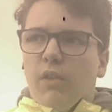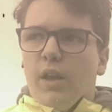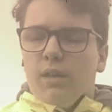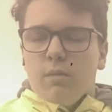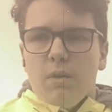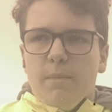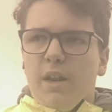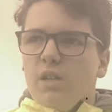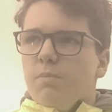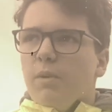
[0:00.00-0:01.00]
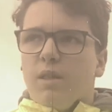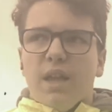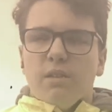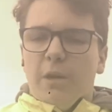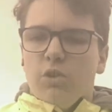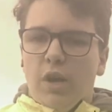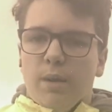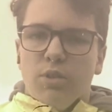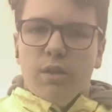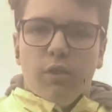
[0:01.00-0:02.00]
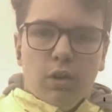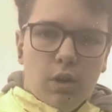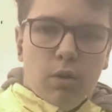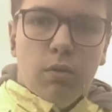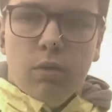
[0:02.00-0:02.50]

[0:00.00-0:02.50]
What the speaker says: like 3 minutes, but that's my tram, so I've got to go.